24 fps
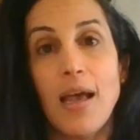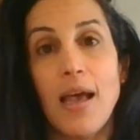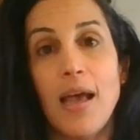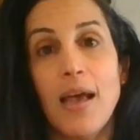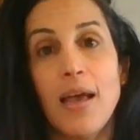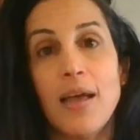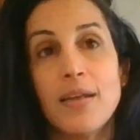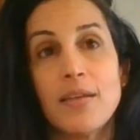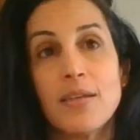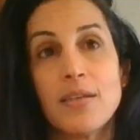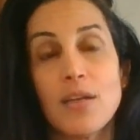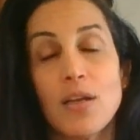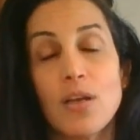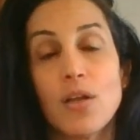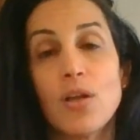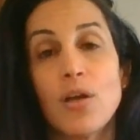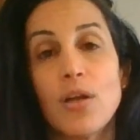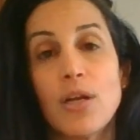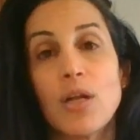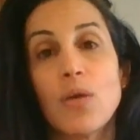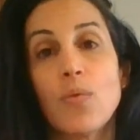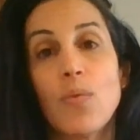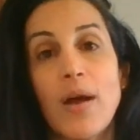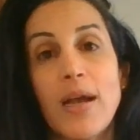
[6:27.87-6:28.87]
and
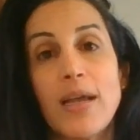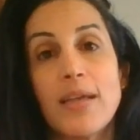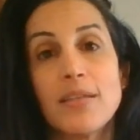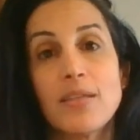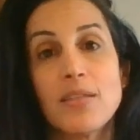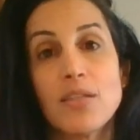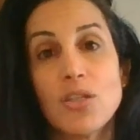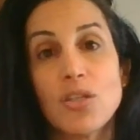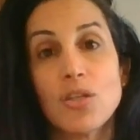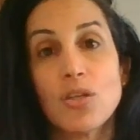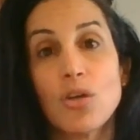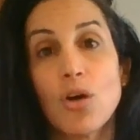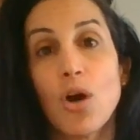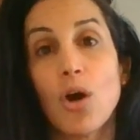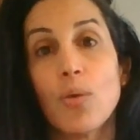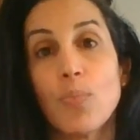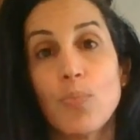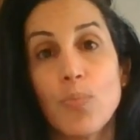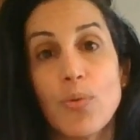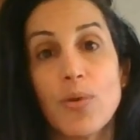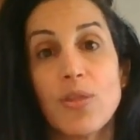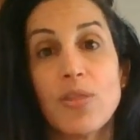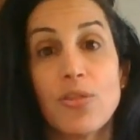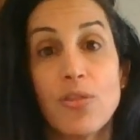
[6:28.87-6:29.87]
learning ways to cope
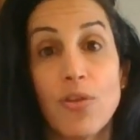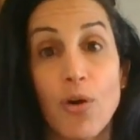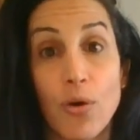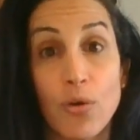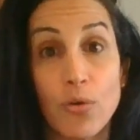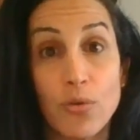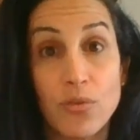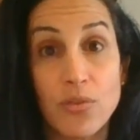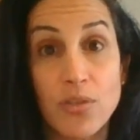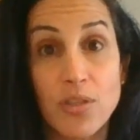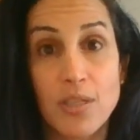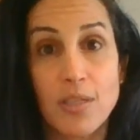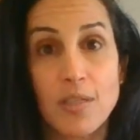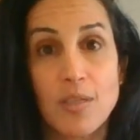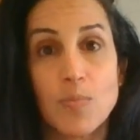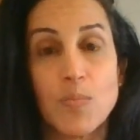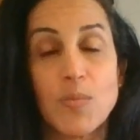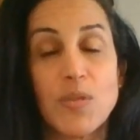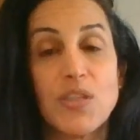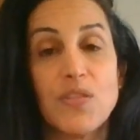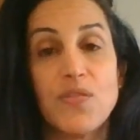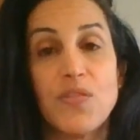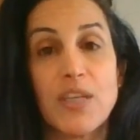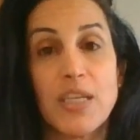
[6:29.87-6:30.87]
with those
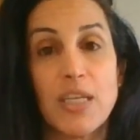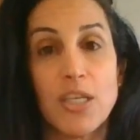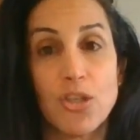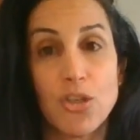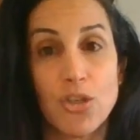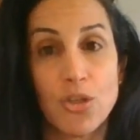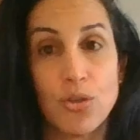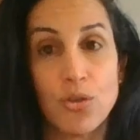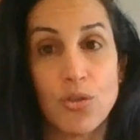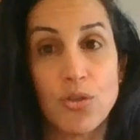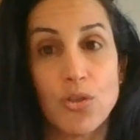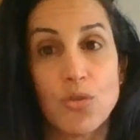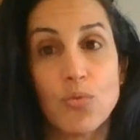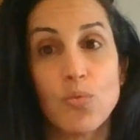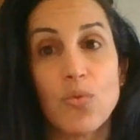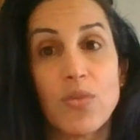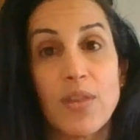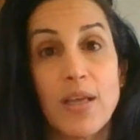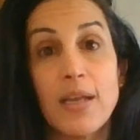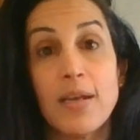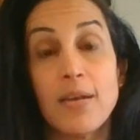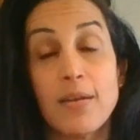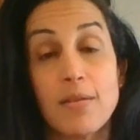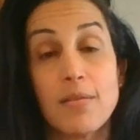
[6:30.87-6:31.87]
specific issues will
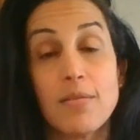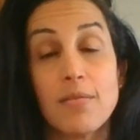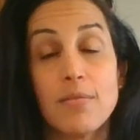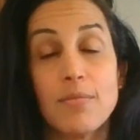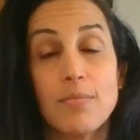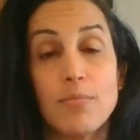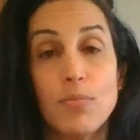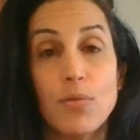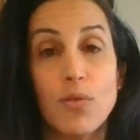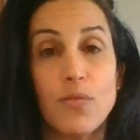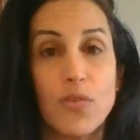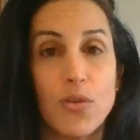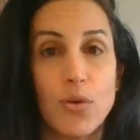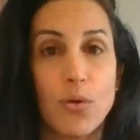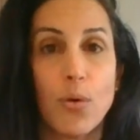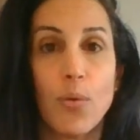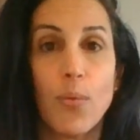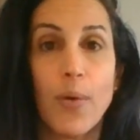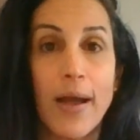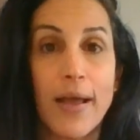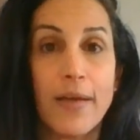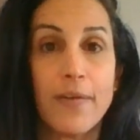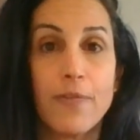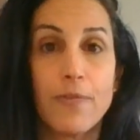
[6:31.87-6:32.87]
then move you
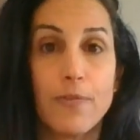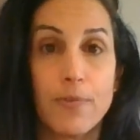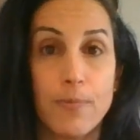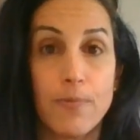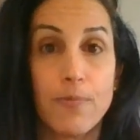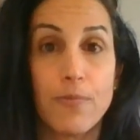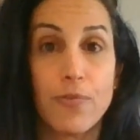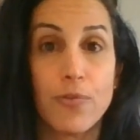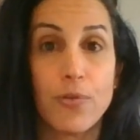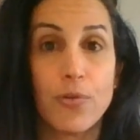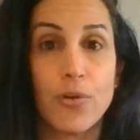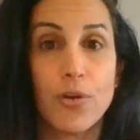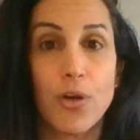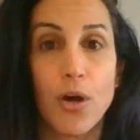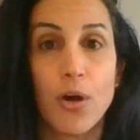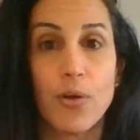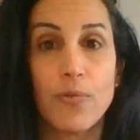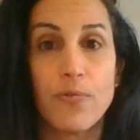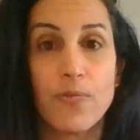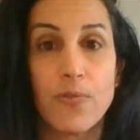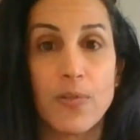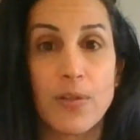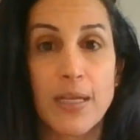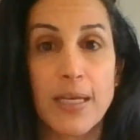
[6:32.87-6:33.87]
away from food,
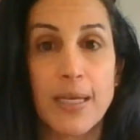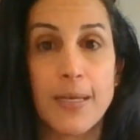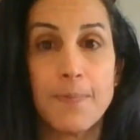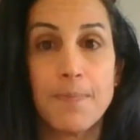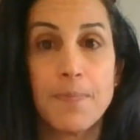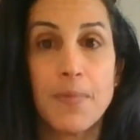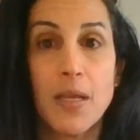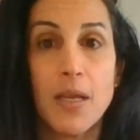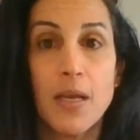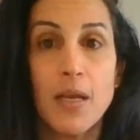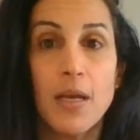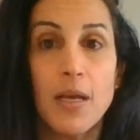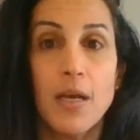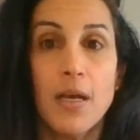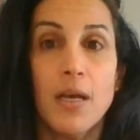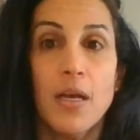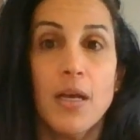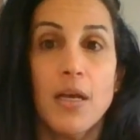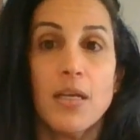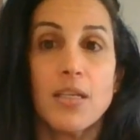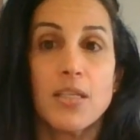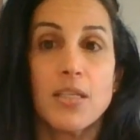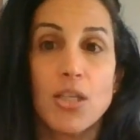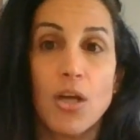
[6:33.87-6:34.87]
hopefully.
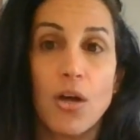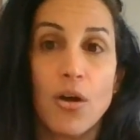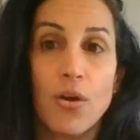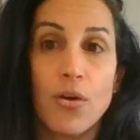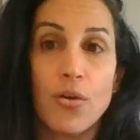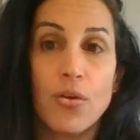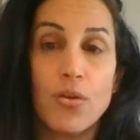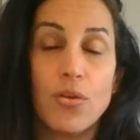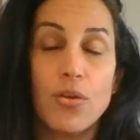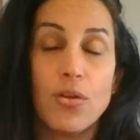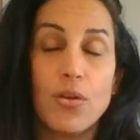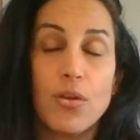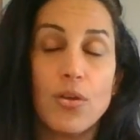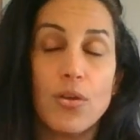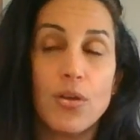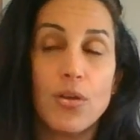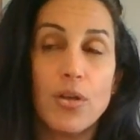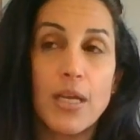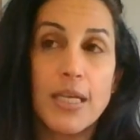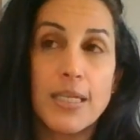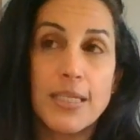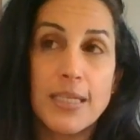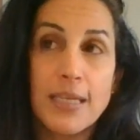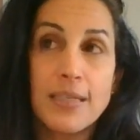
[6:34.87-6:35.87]
So
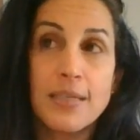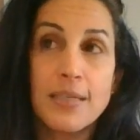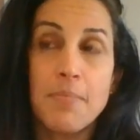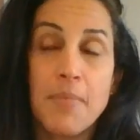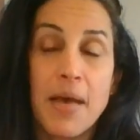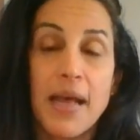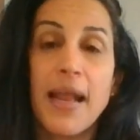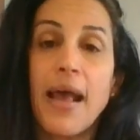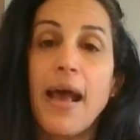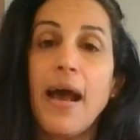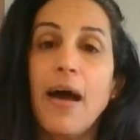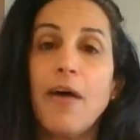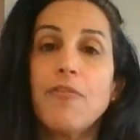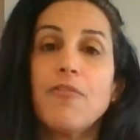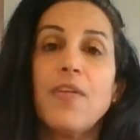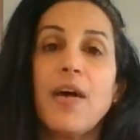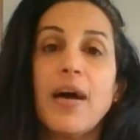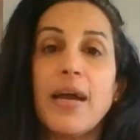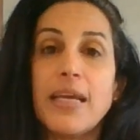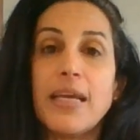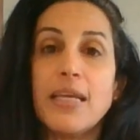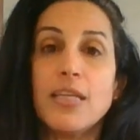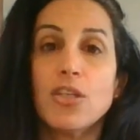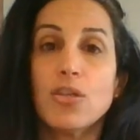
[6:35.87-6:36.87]
it doesn't matter how
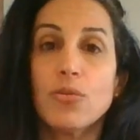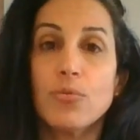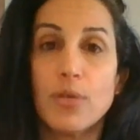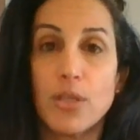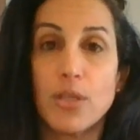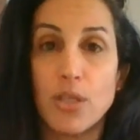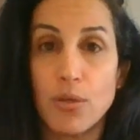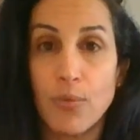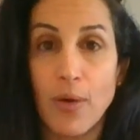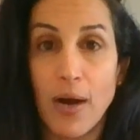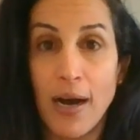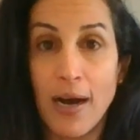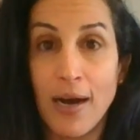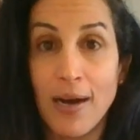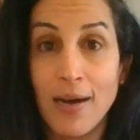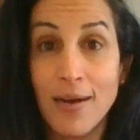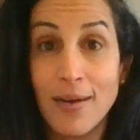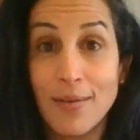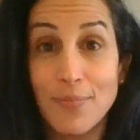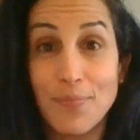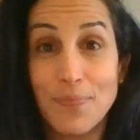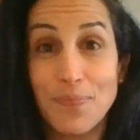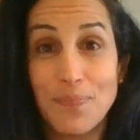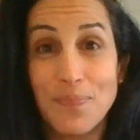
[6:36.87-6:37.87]
far into it you are,
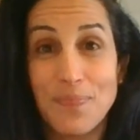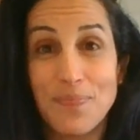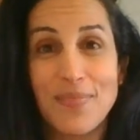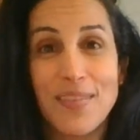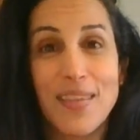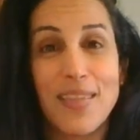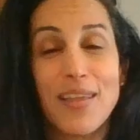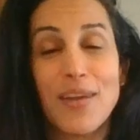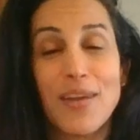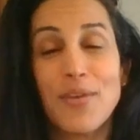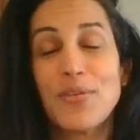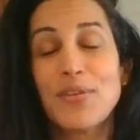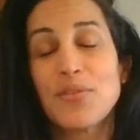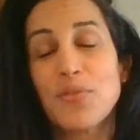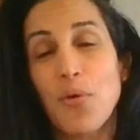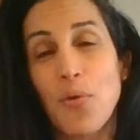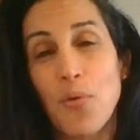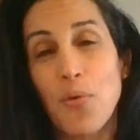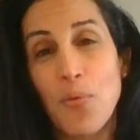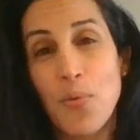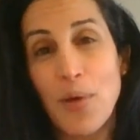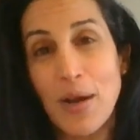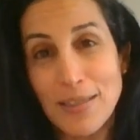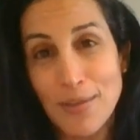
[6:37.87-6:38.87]
there is
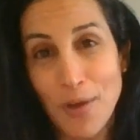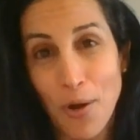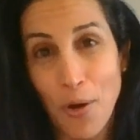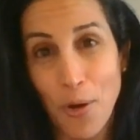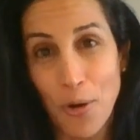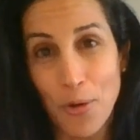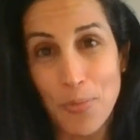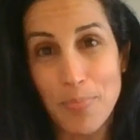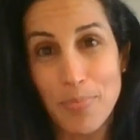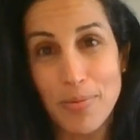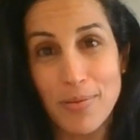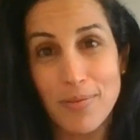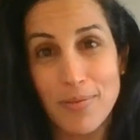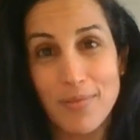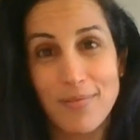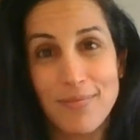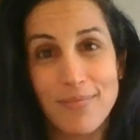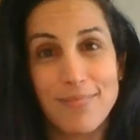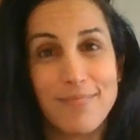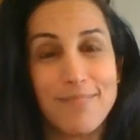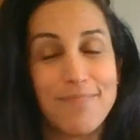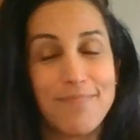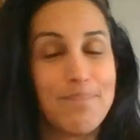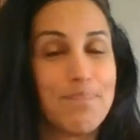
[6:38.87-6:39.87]
always hope.
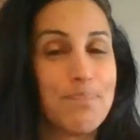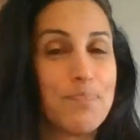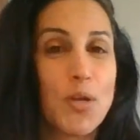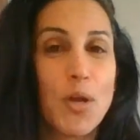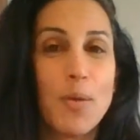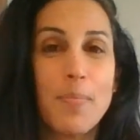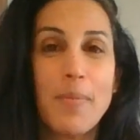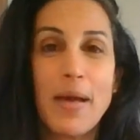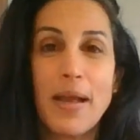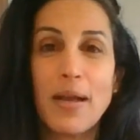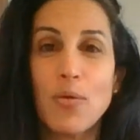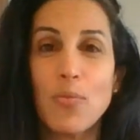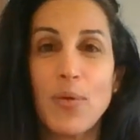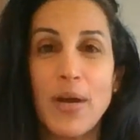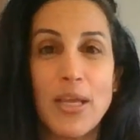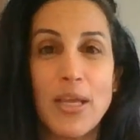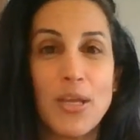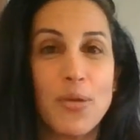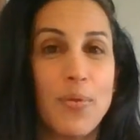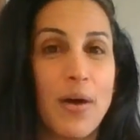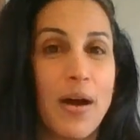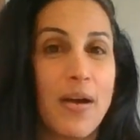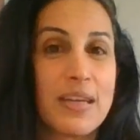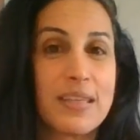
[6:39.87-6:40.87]
No matter where
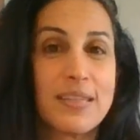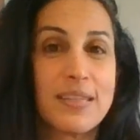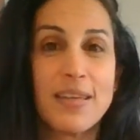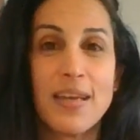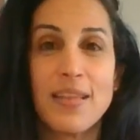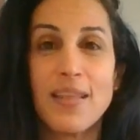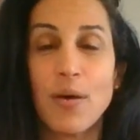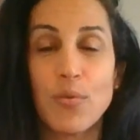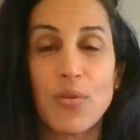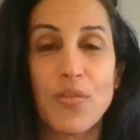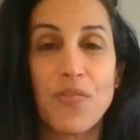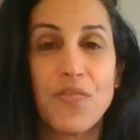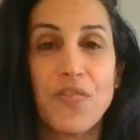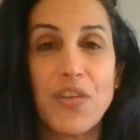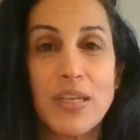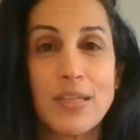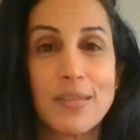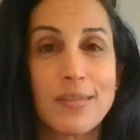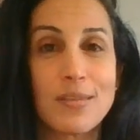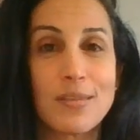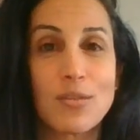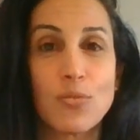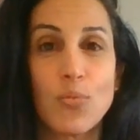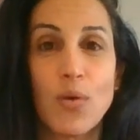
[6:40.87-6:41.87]
you are, I say that with
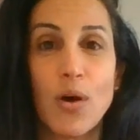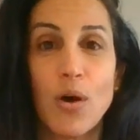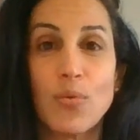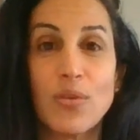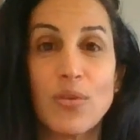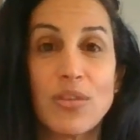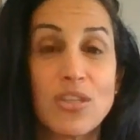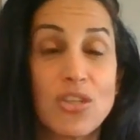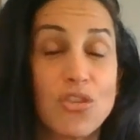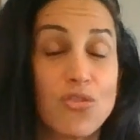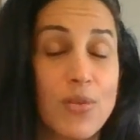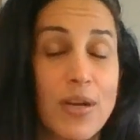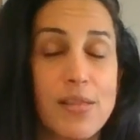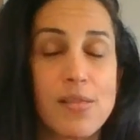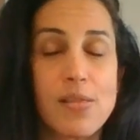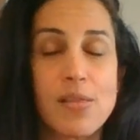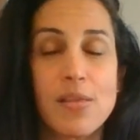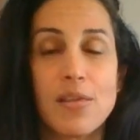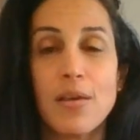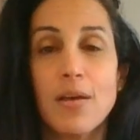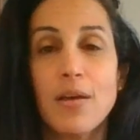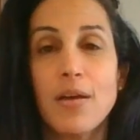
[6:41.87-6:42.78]
fitness as well, with strength,